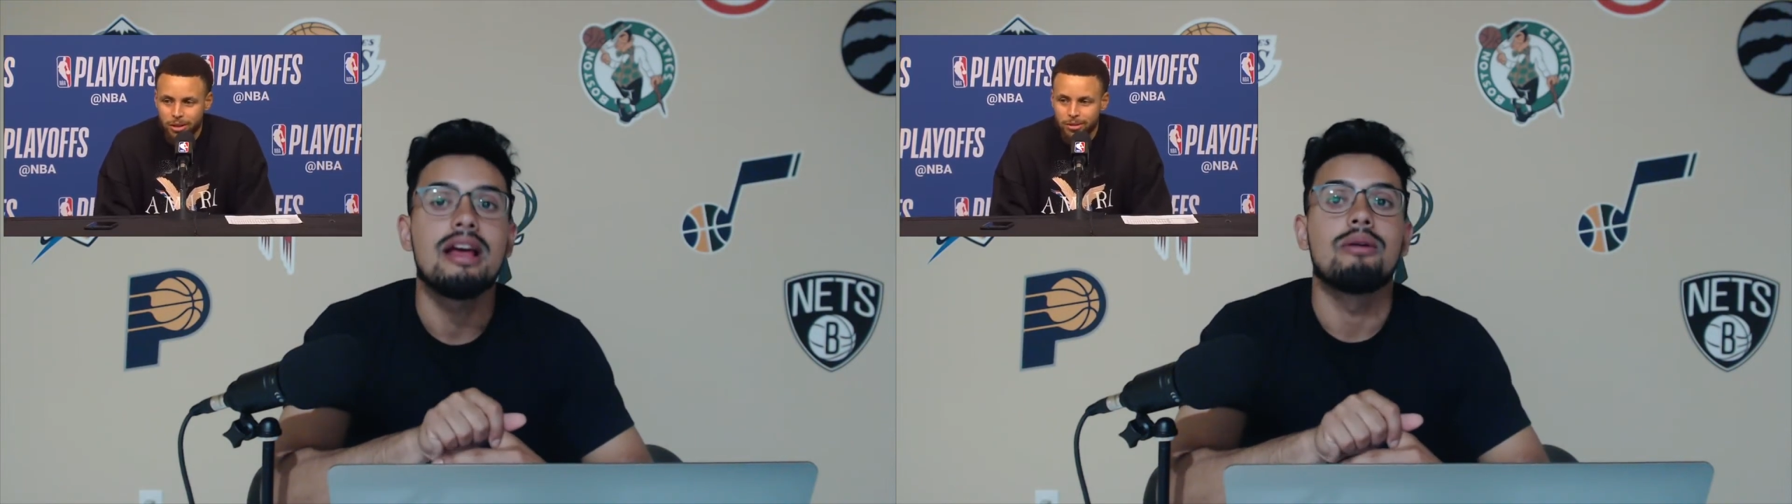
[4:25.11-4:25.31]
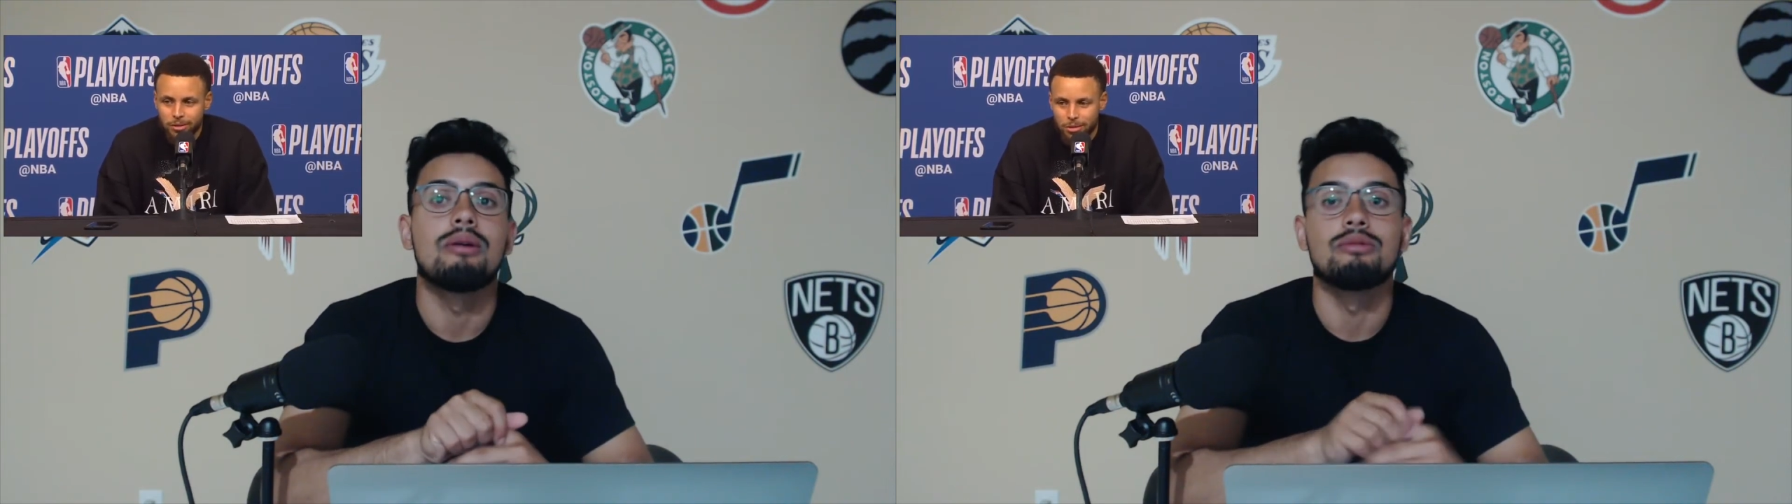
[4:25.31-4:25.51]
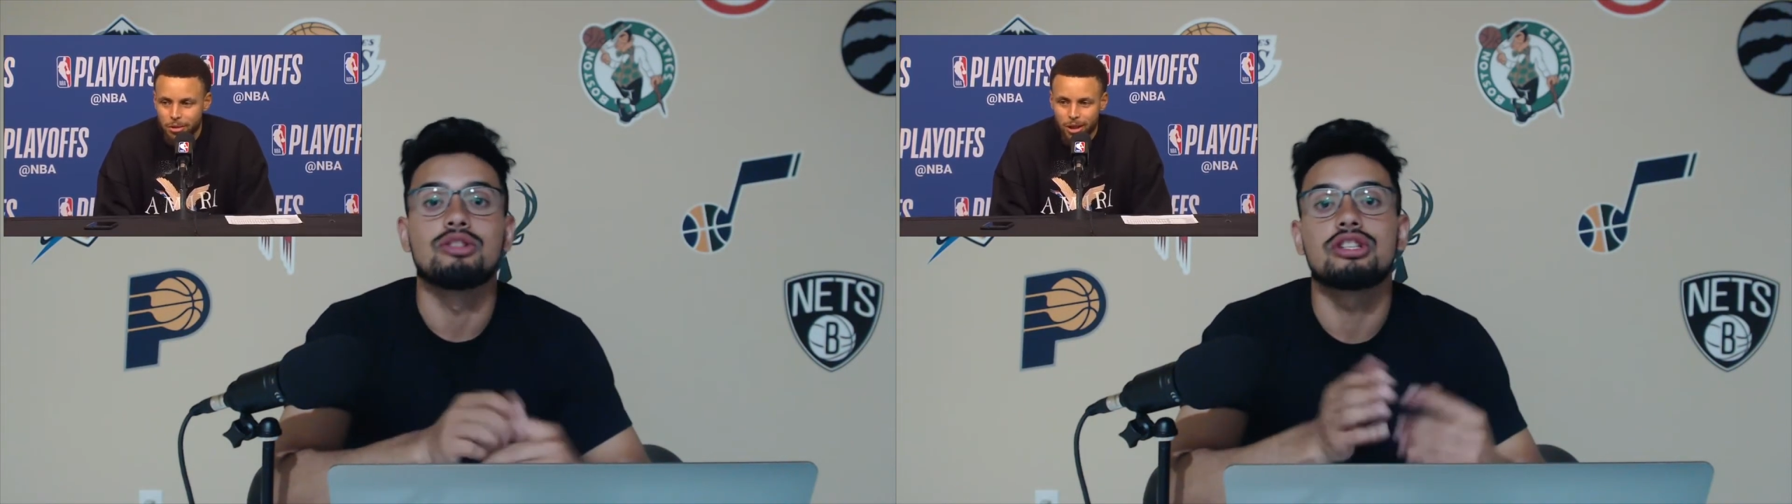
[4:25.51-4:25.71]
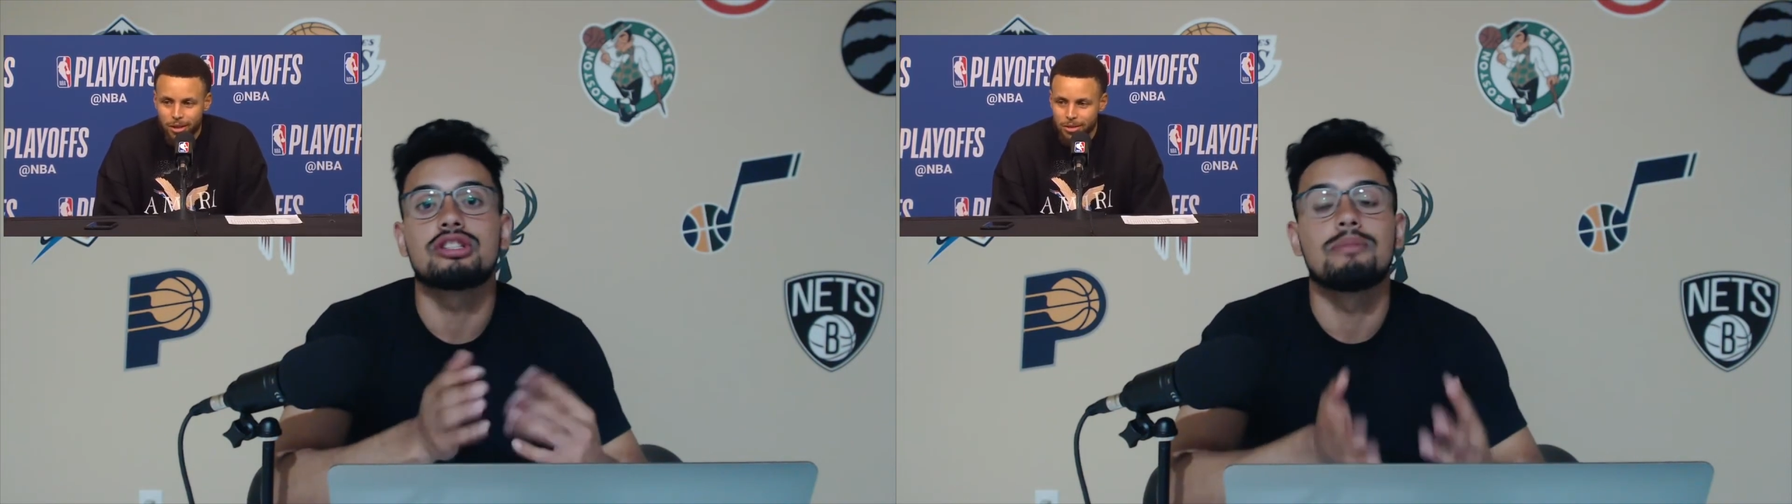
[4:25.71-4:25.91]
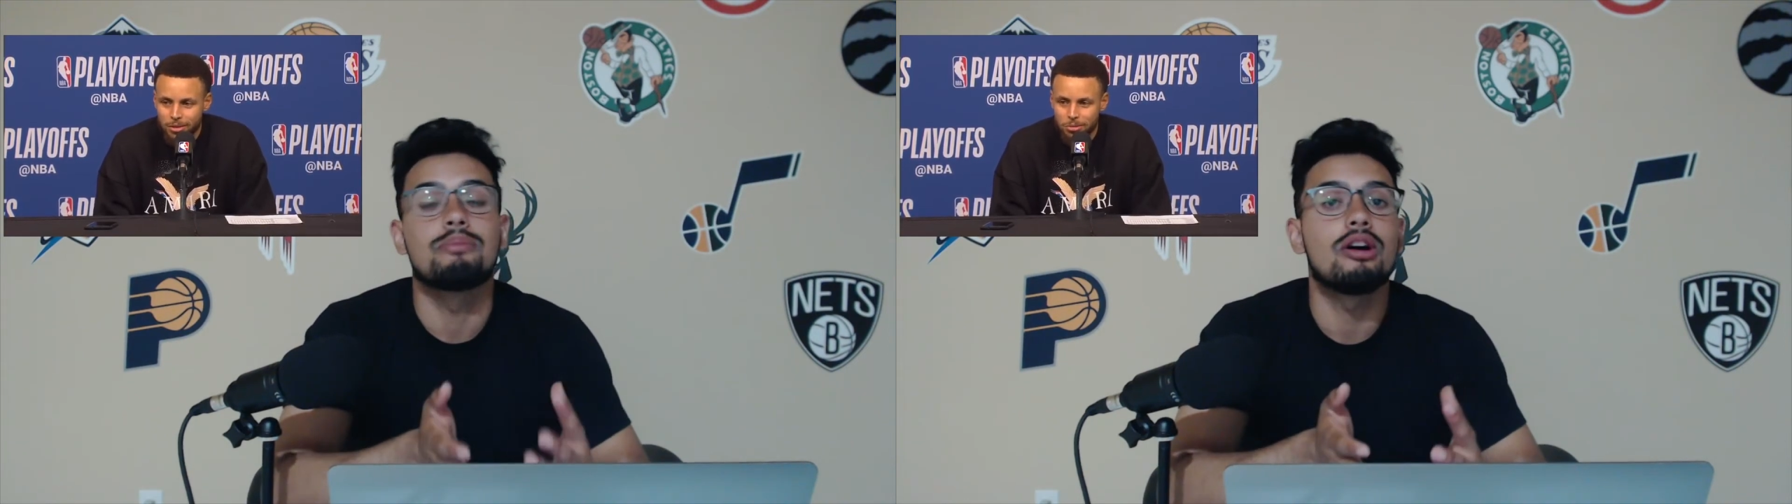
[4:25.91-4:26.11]
was just
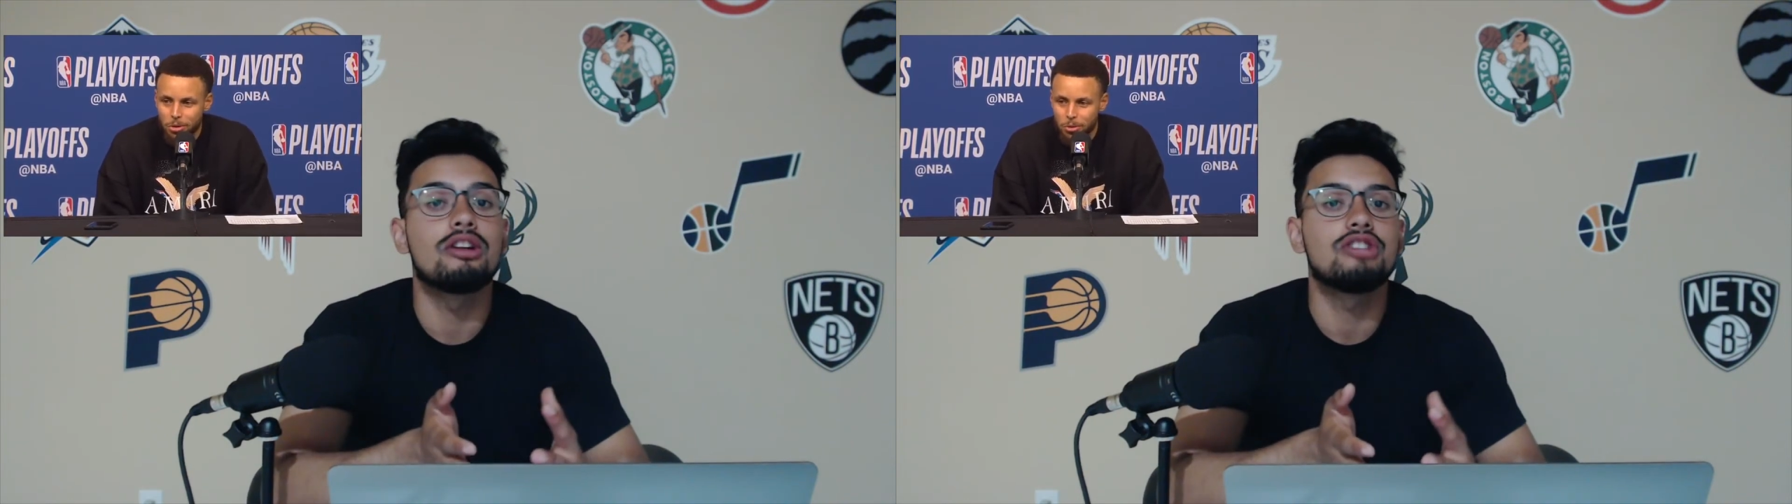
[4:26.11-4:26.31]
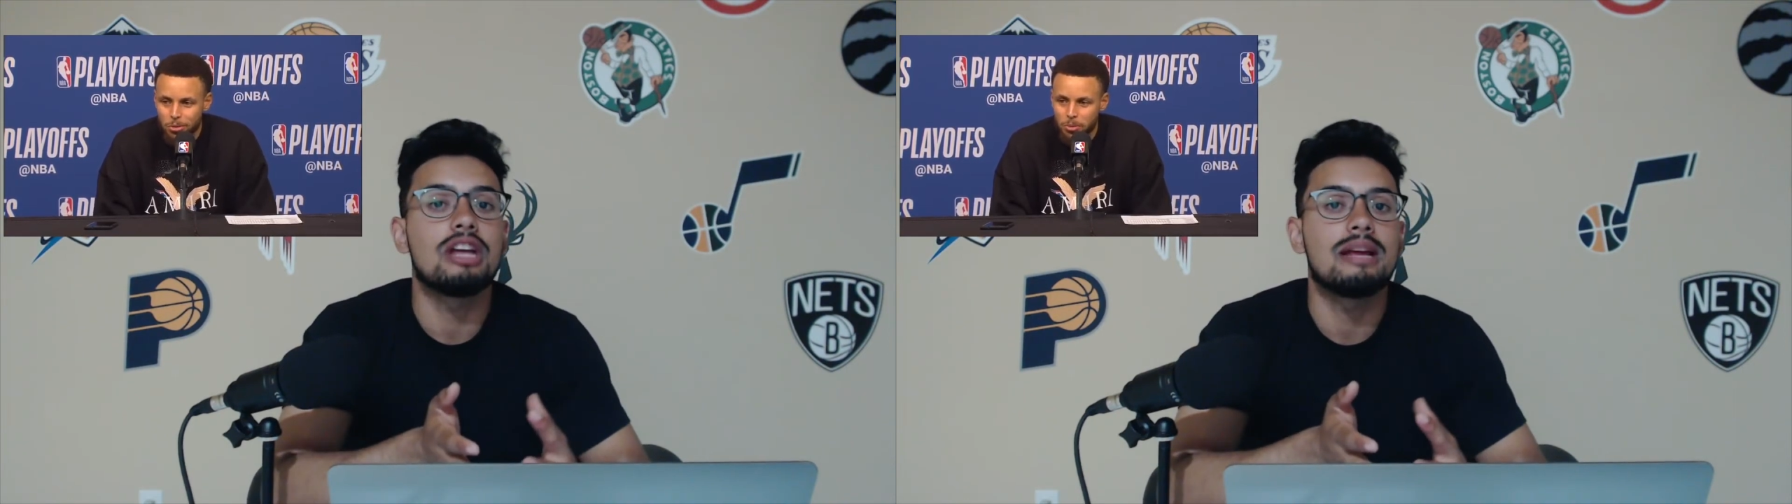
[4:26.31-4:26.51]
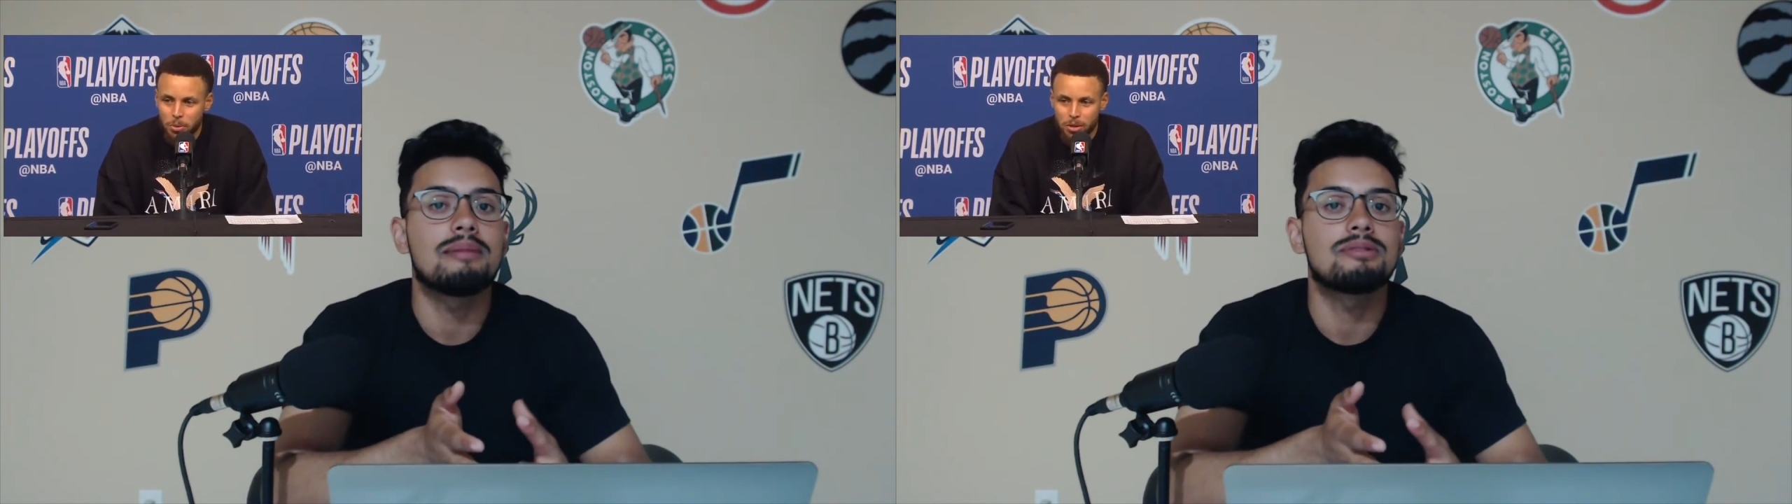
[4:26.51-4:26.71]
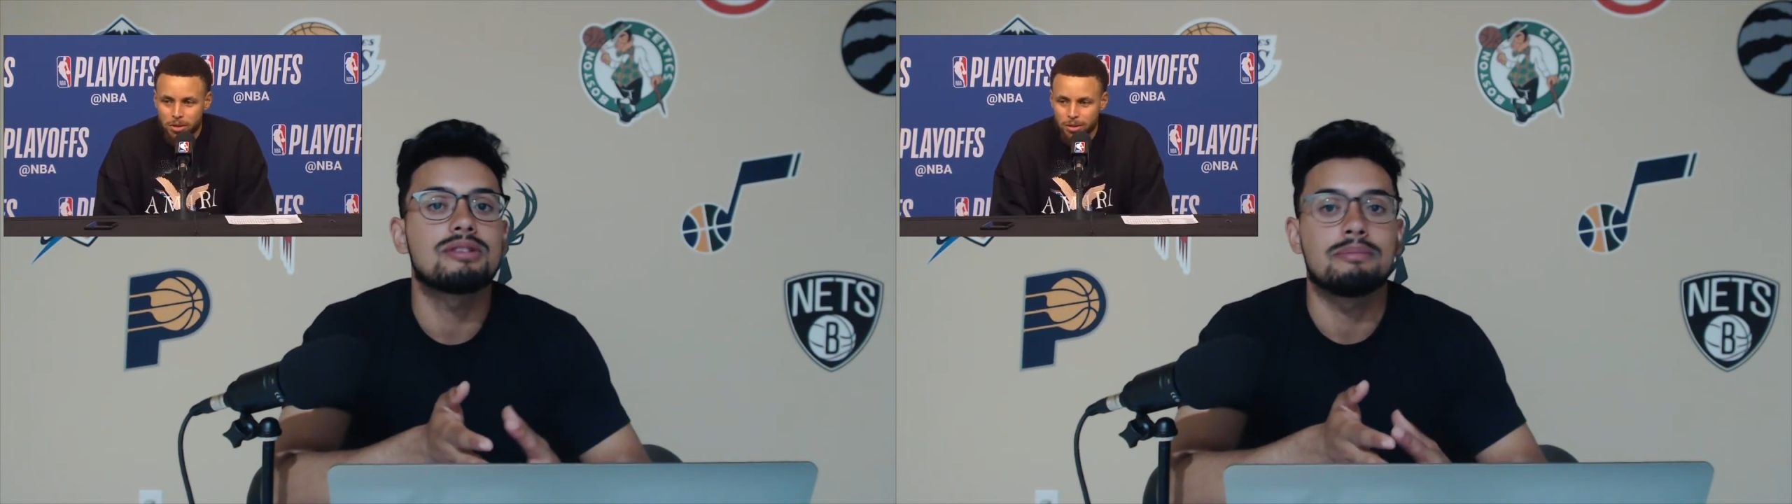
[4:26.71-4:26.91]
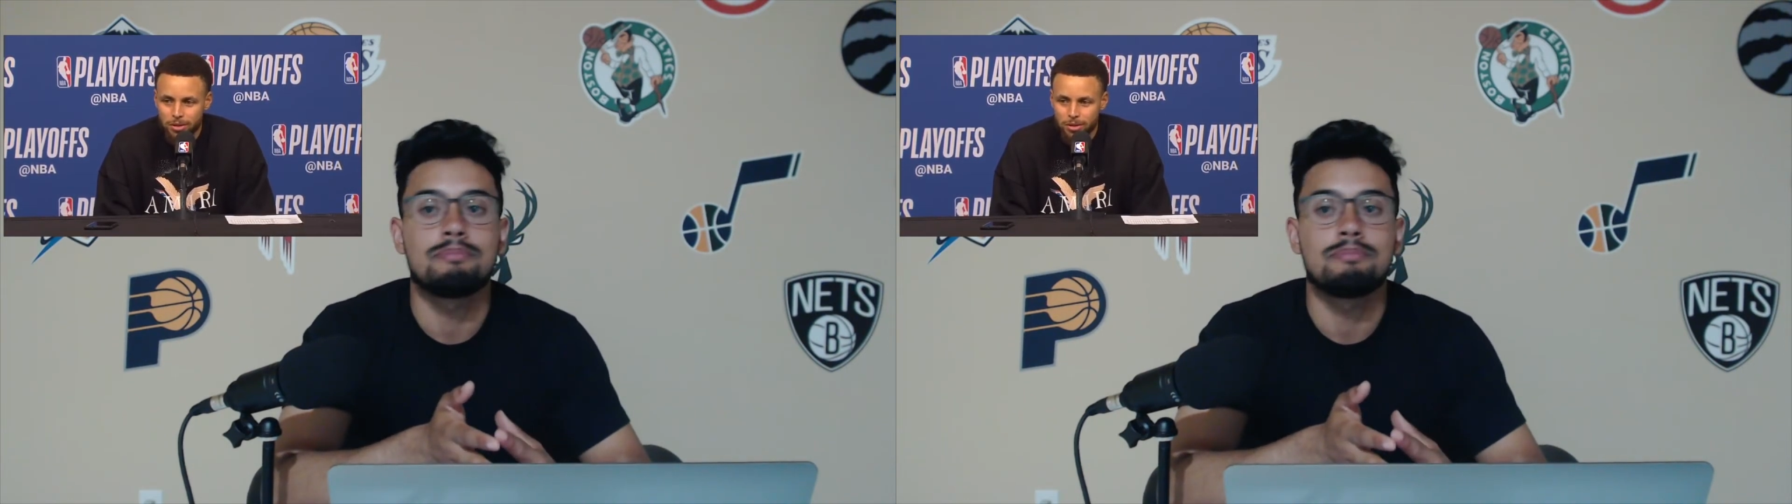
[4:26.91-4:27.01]
LeBron James